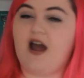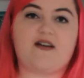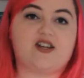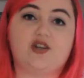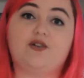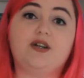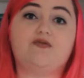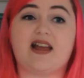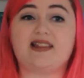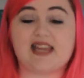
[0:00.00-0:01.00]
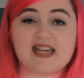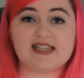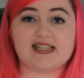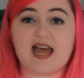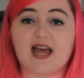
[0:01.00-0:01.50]
I've actually already read
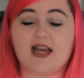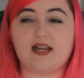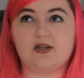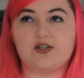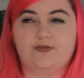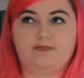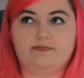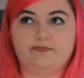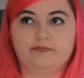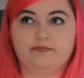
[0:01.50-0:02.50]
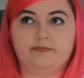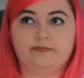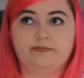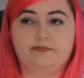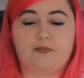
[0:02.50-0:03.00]
this and
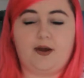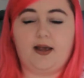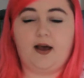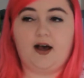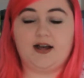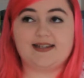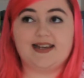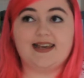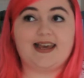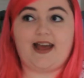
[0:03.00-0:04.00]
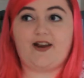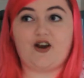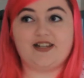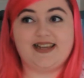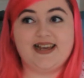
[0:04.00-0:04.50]
my heart
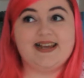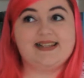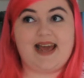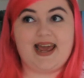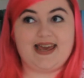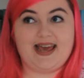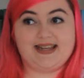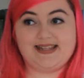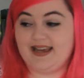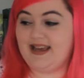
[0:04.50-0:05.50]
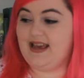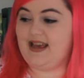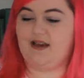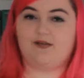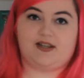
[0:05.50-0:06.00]
cannot take it.
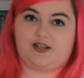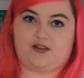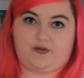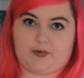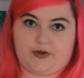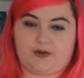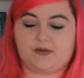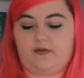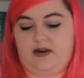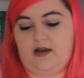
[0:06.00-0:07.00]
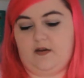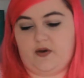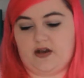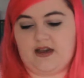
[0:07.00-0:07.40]
It was such a good book. It was a really good book.